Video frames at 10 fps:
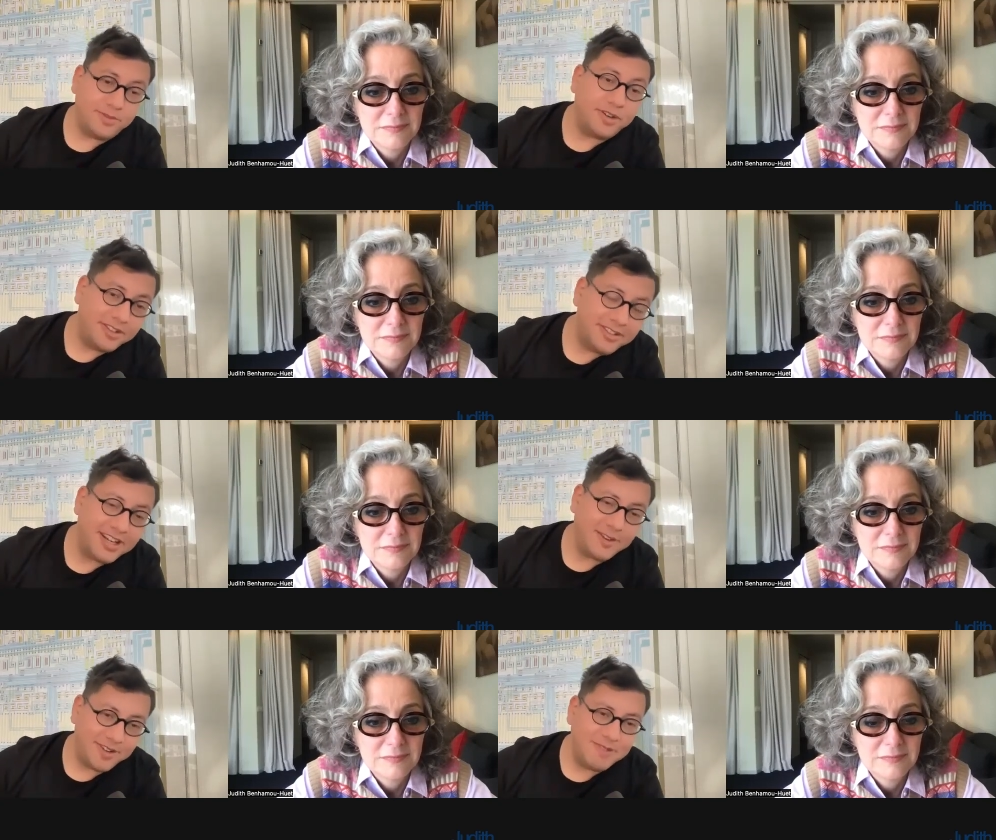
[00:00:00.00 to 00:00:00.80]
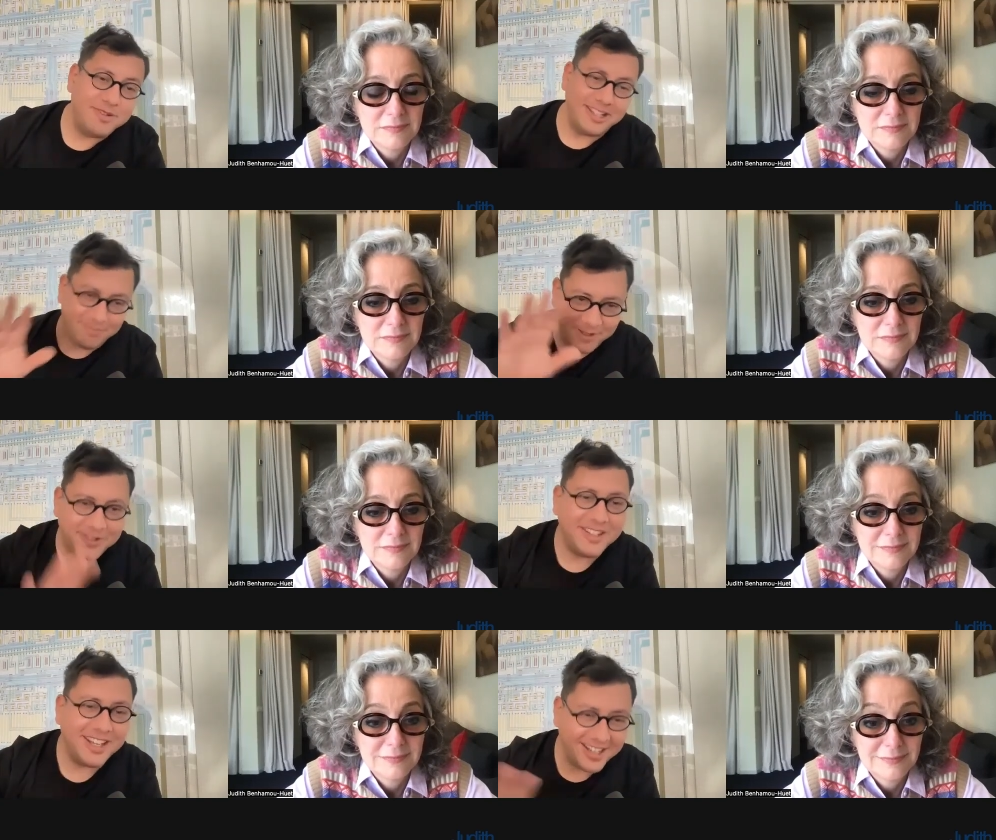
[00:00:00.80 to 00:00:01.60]
Speaker 1: world and i want to bring
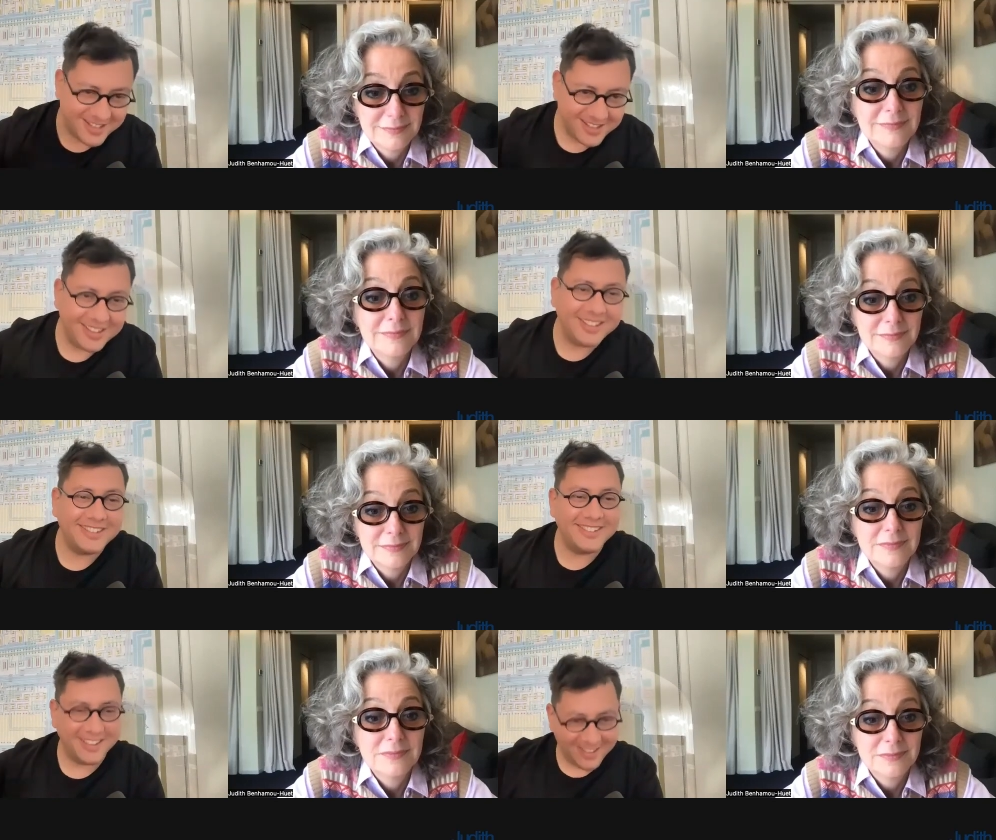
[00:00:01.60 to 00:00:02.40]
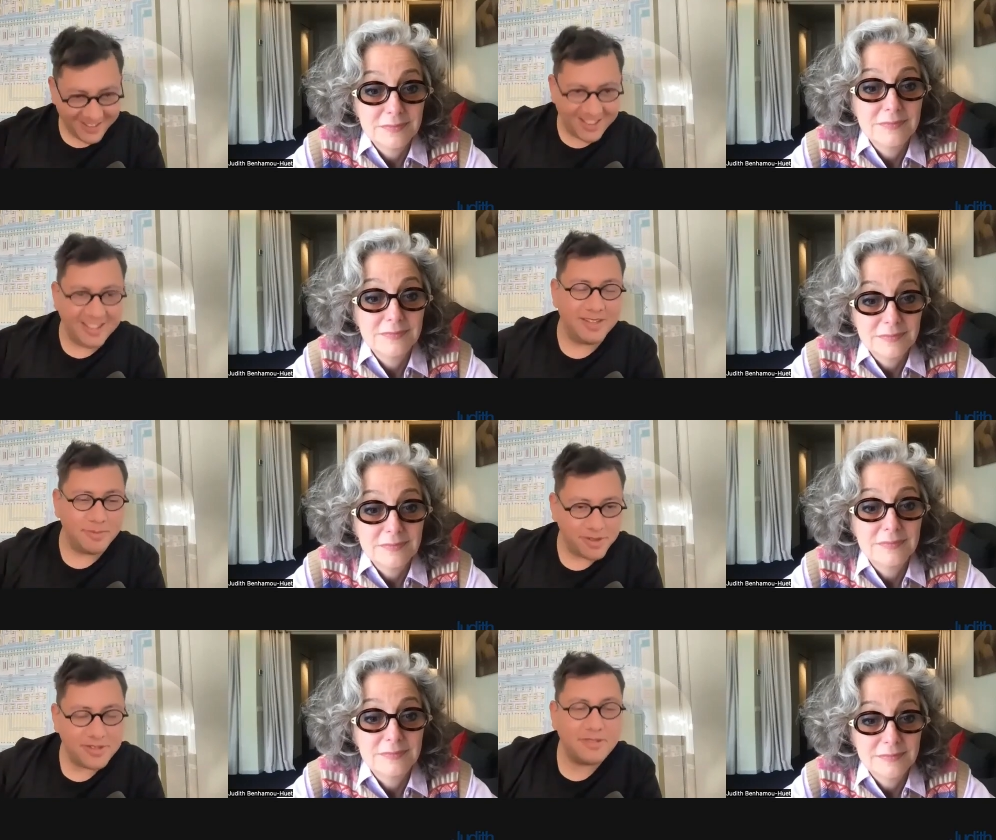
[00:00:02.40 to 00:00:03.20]
beauty and aesthetics in the
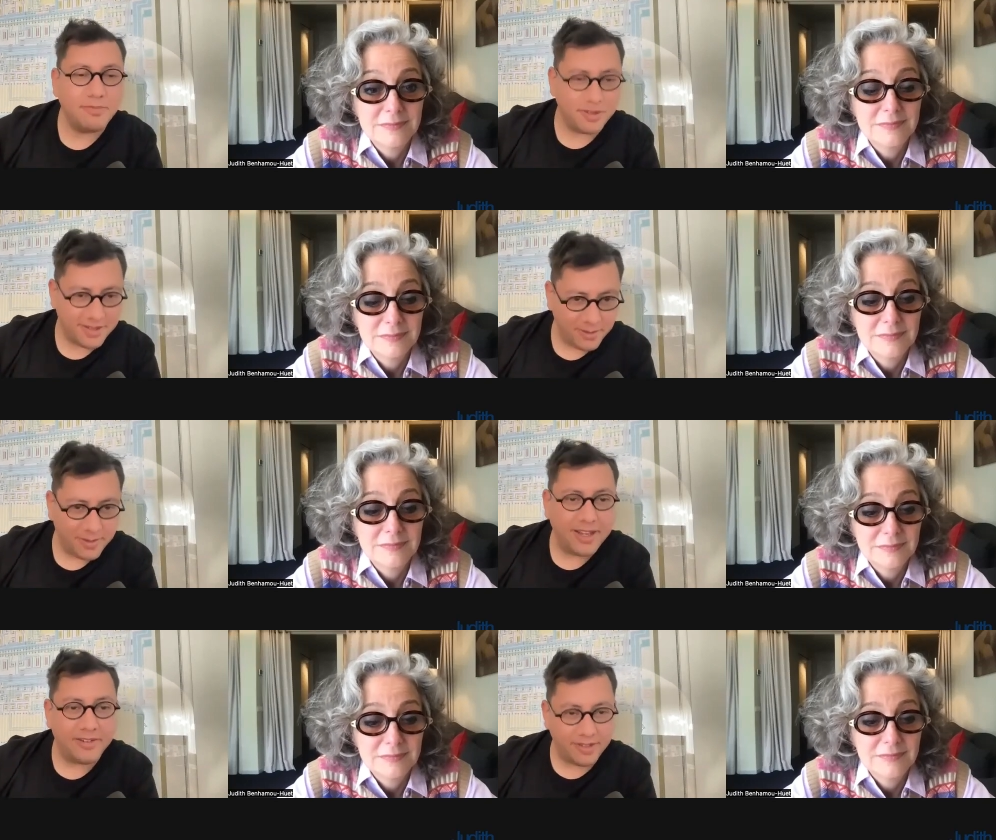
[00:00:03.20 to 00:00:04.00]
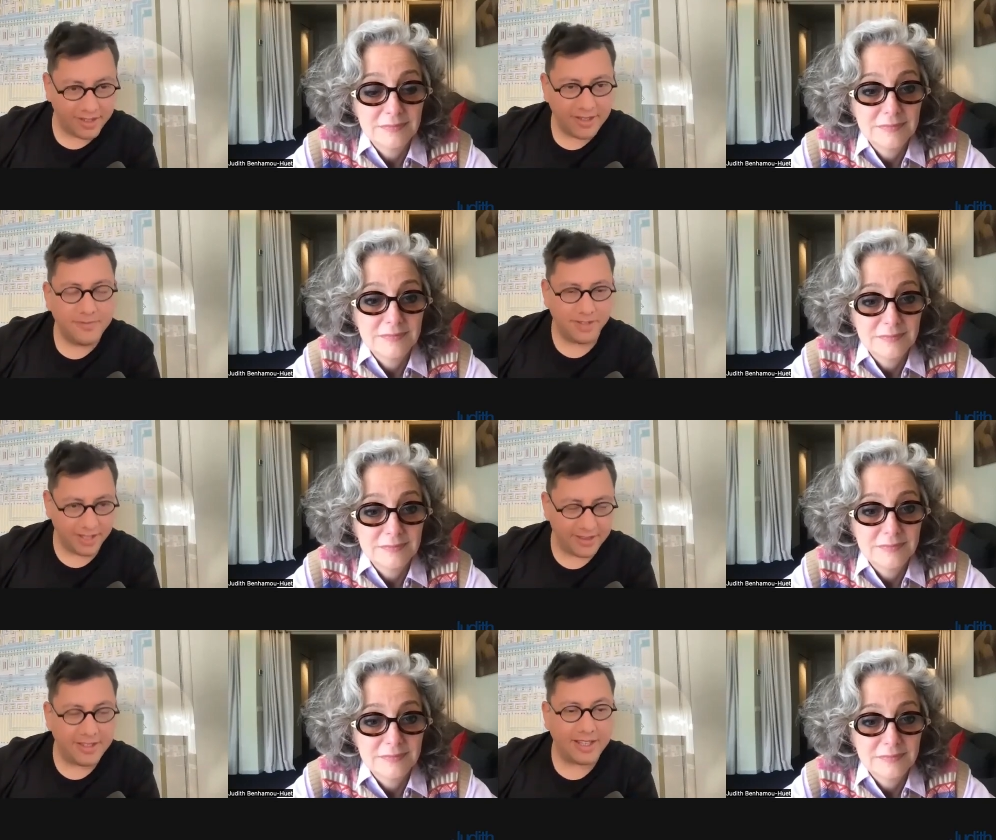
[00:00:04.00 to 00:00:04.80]
most positive way ever we
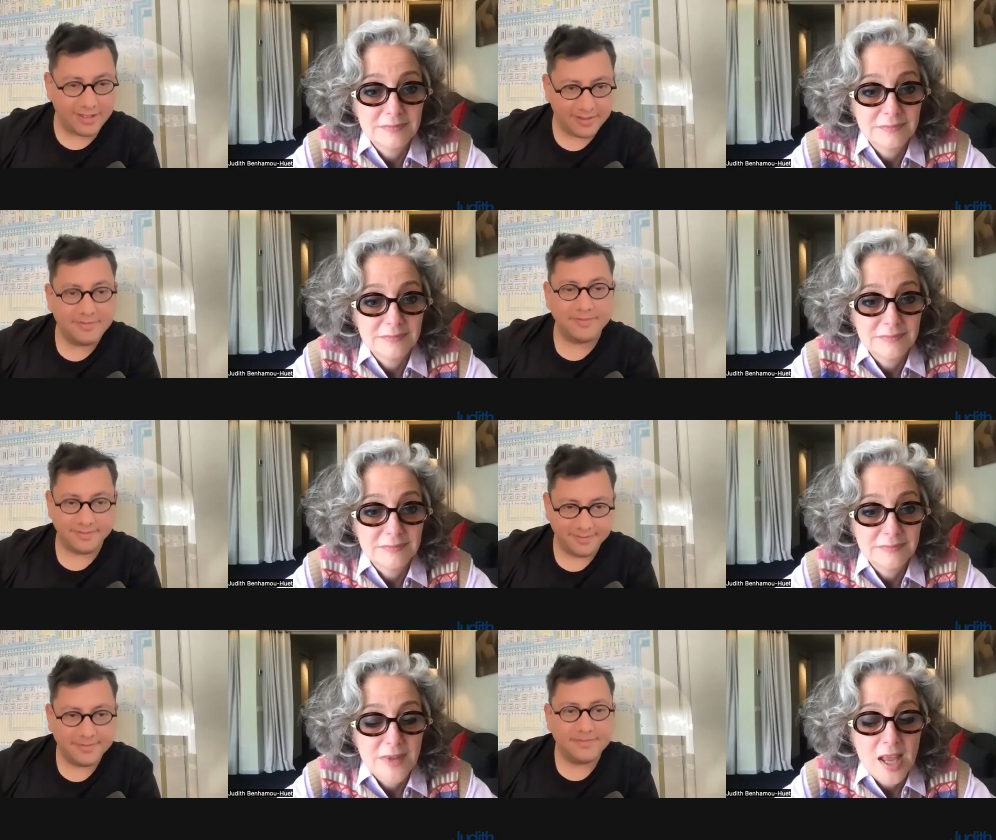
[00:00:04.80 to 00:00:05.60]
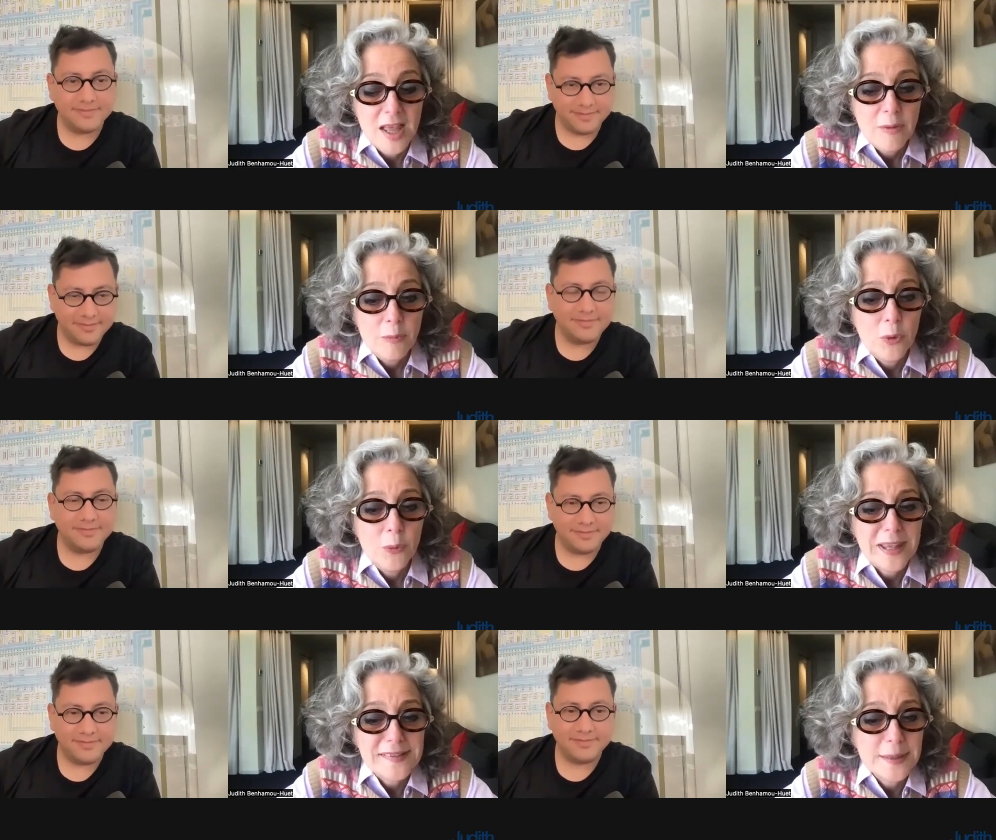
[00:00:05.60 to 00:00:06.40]
need that
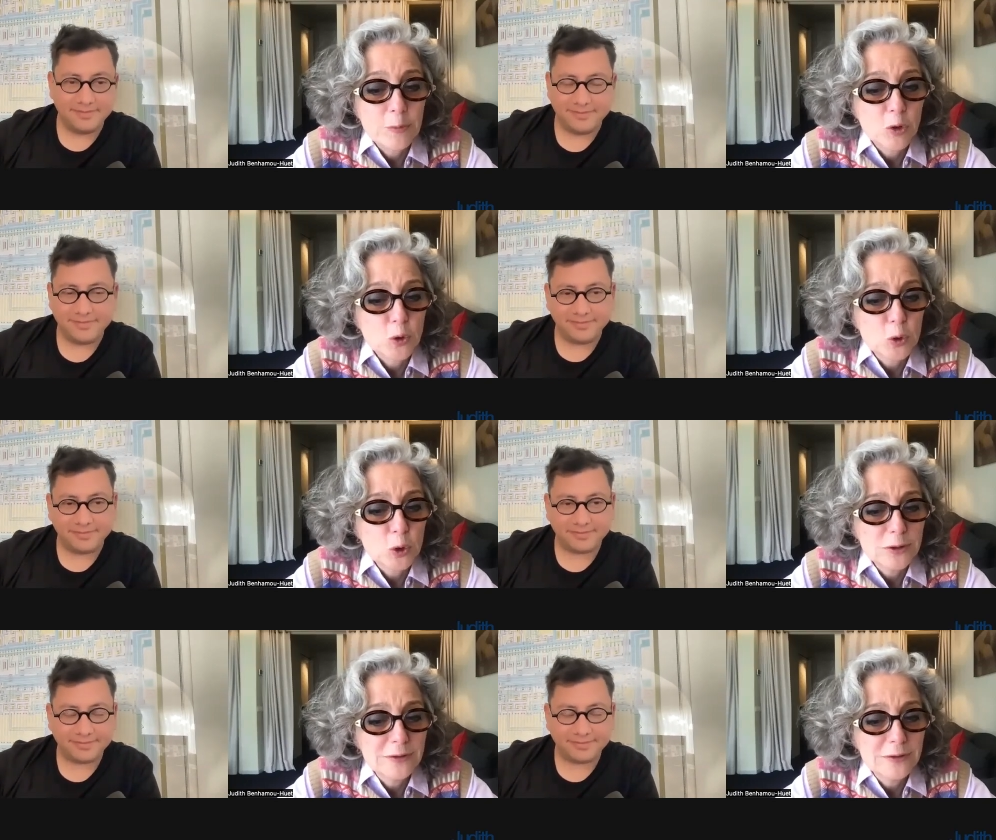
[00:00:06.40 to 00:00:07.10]
Speaker 2: Bon, merci beaucoup.